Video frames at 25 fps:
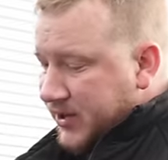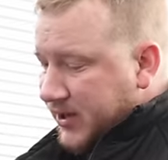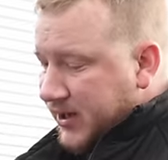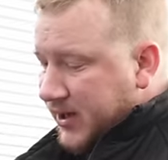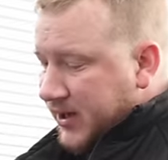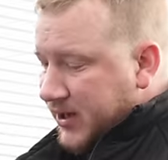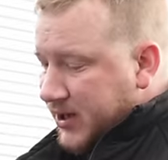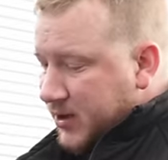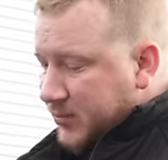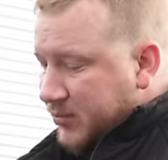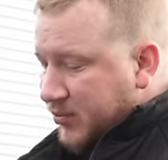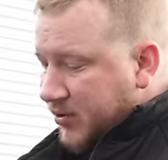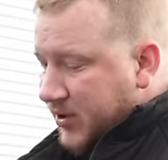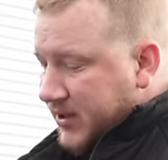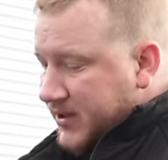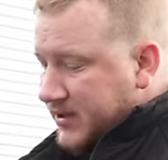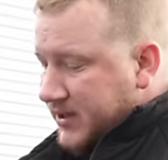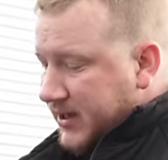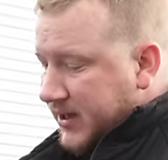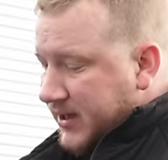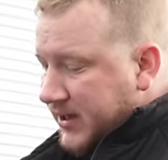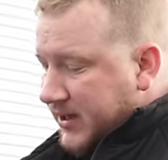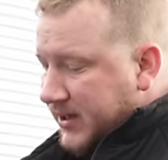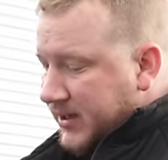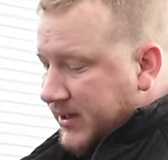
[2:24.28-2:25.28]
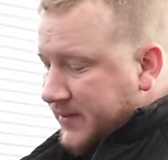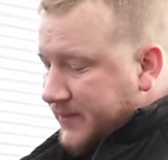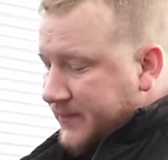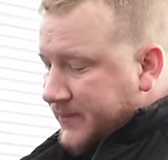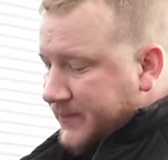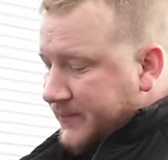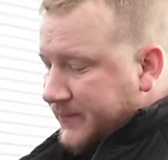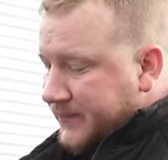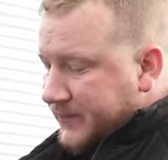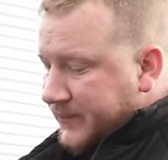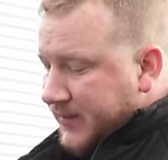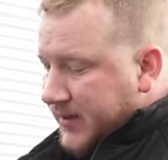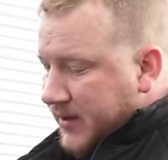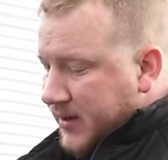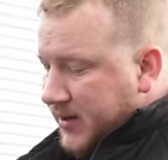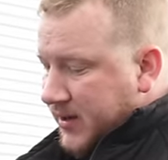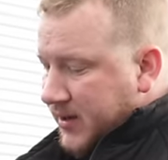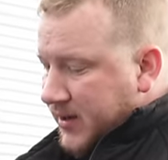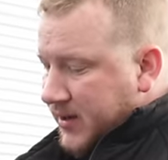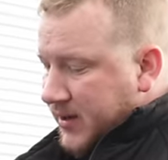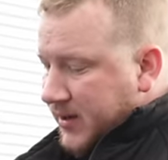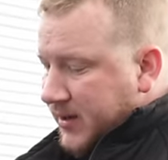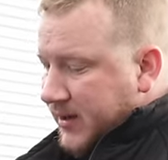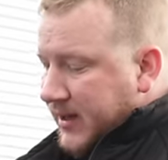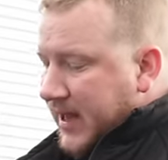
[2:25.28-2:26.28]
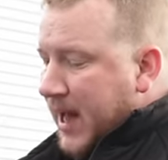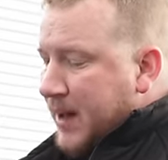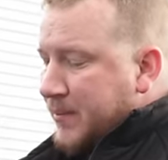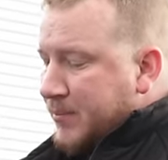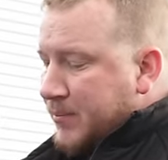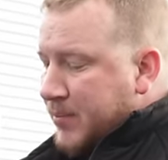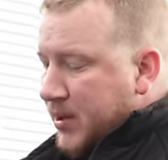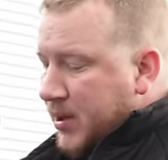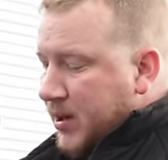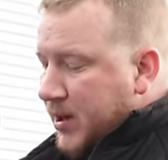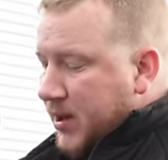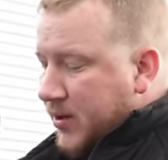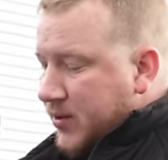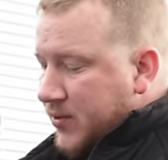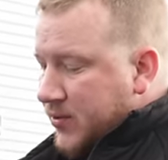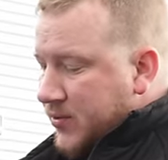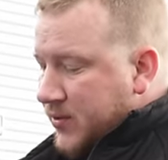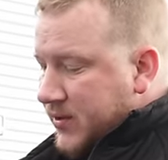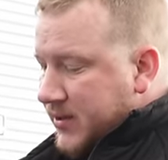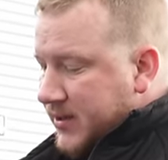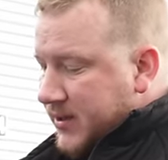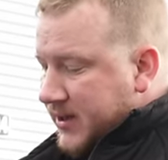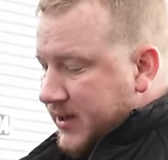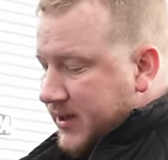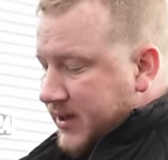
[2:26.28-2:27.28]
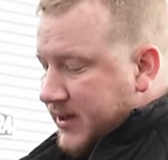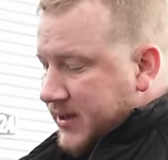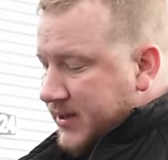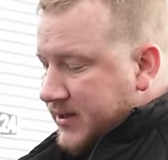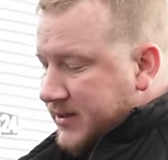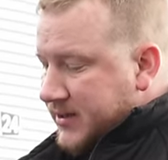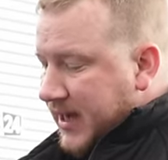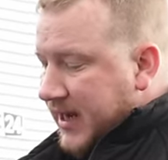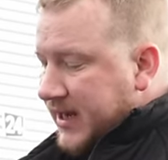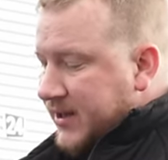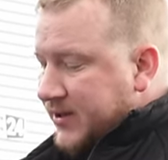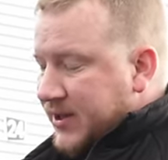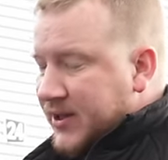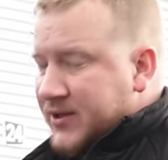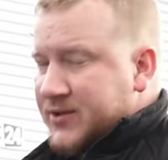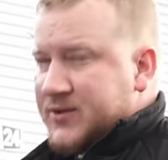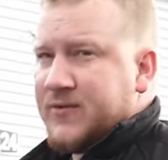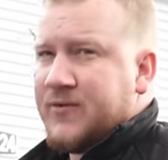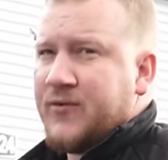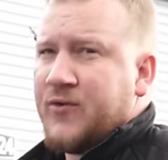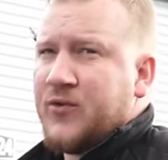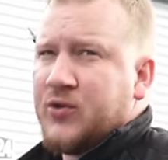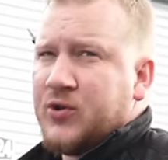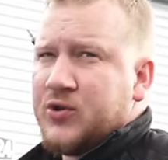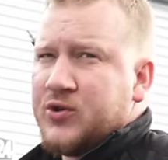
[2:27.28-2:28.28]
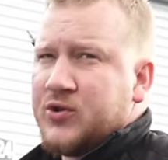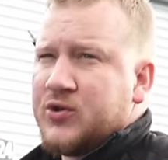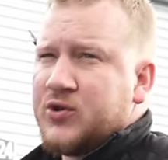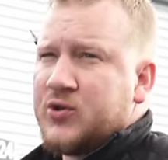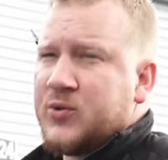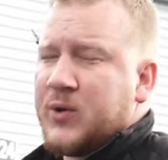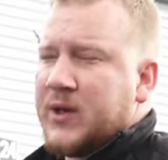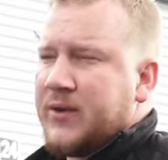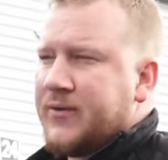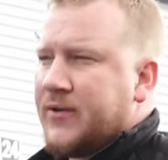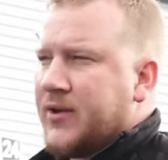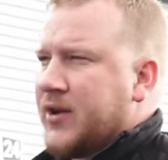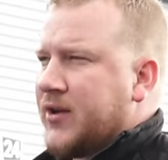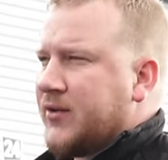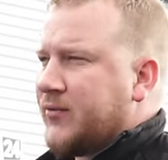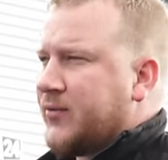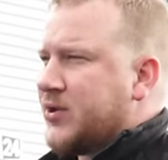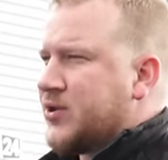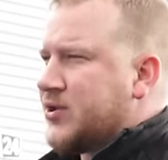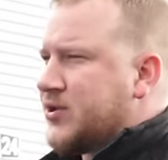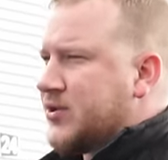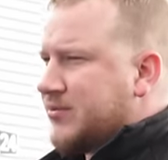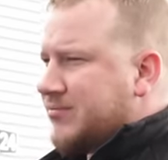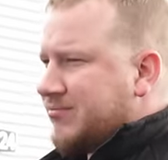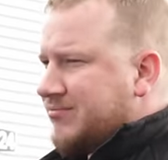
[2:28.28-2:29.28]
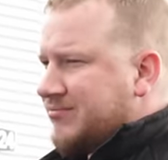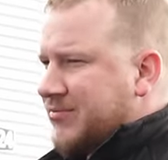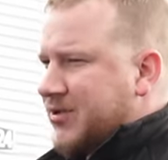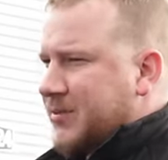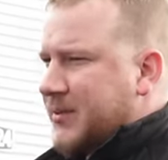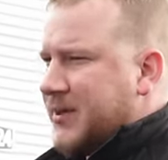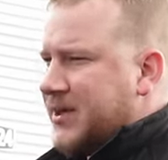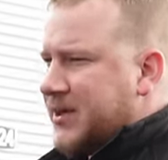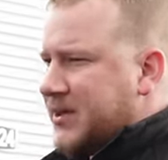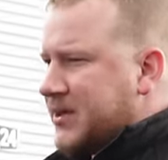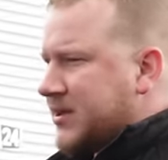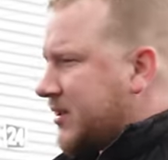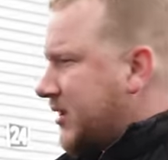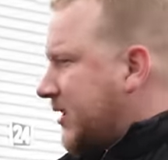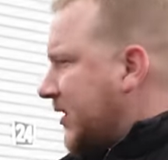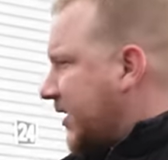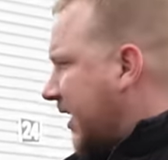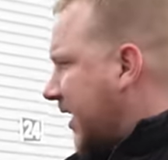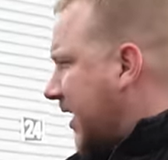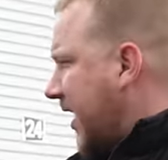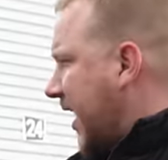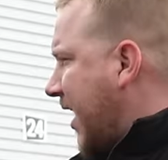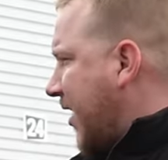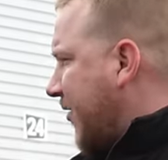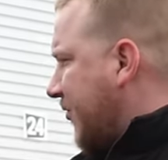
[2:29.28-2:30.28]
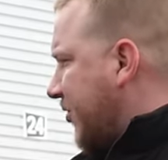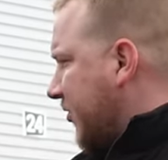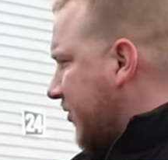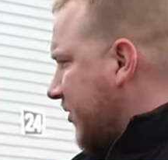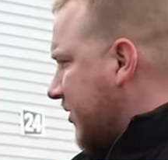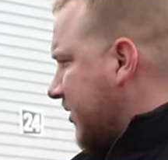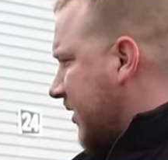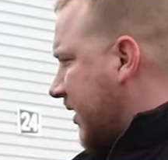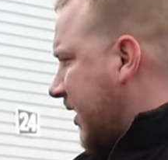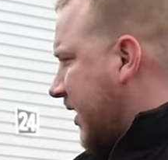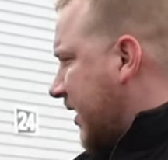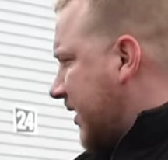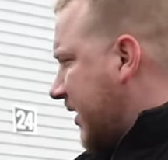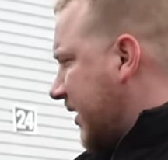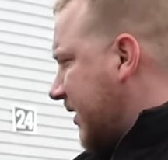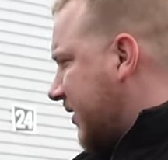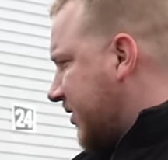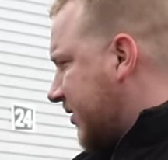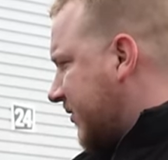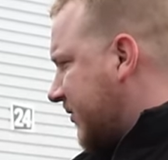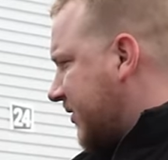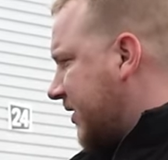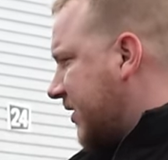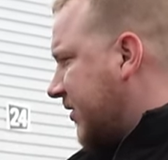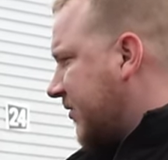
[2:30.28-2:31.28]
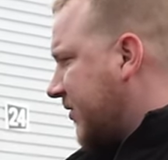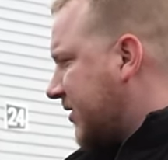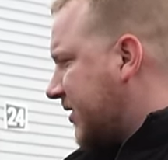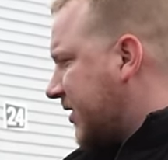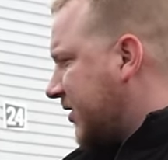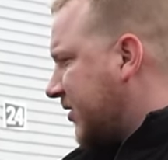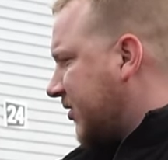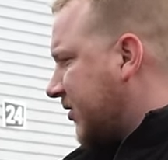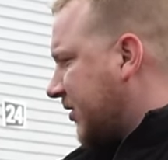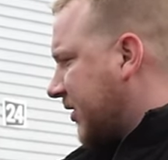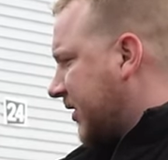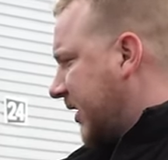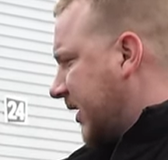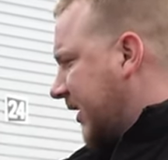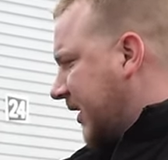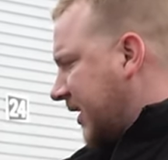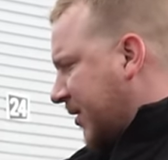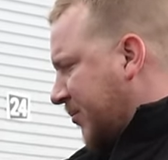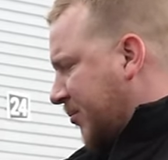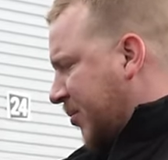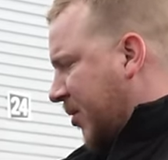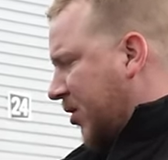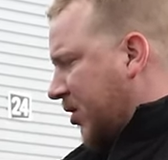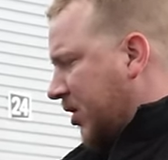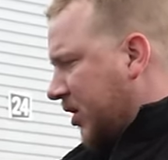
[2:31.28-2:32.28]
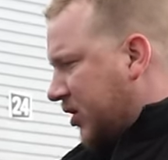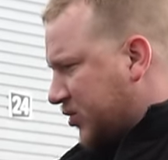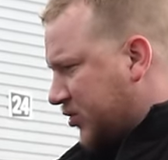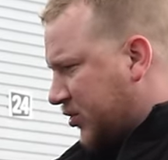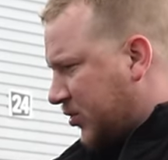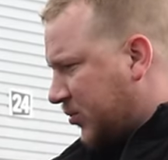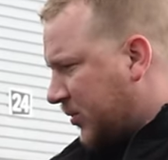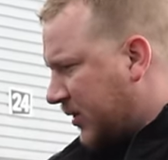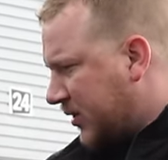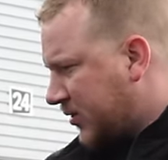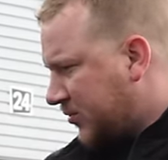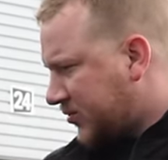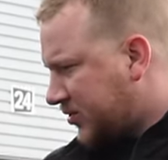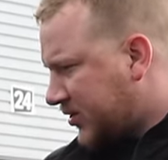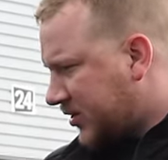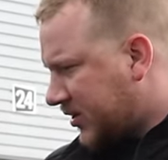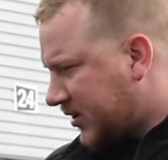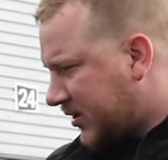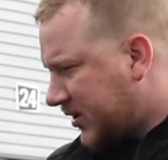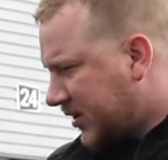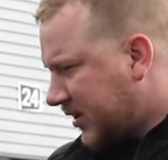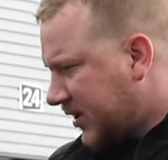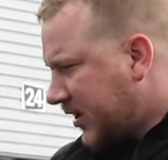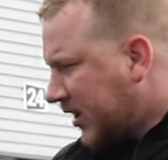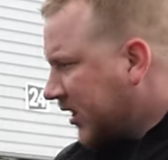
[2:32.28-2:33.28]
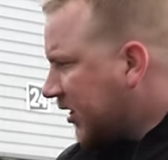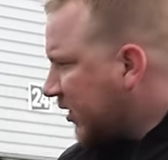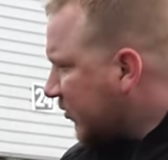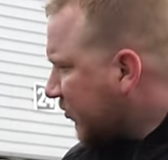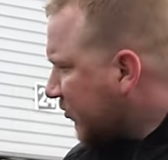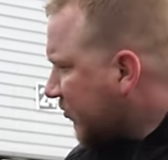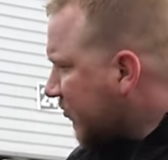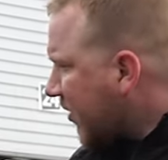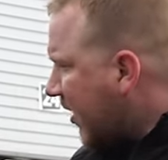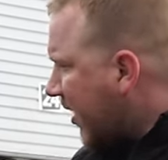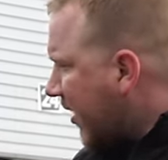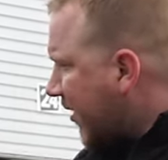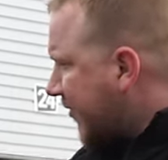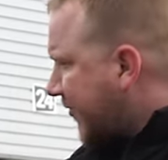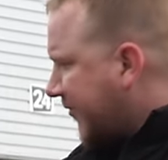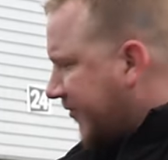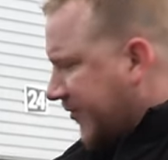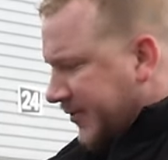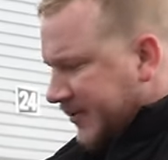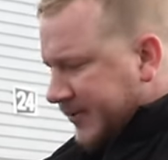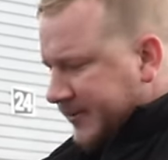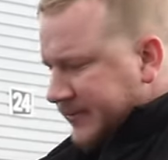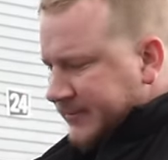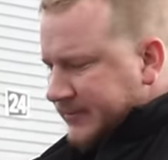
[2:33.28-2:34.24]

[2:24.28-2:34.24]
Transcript: looking at the pricing, cap below is 8,425, which, I mean, this is in that area, isn't it? It needs a seriously good clean up polish. The wheels are rough.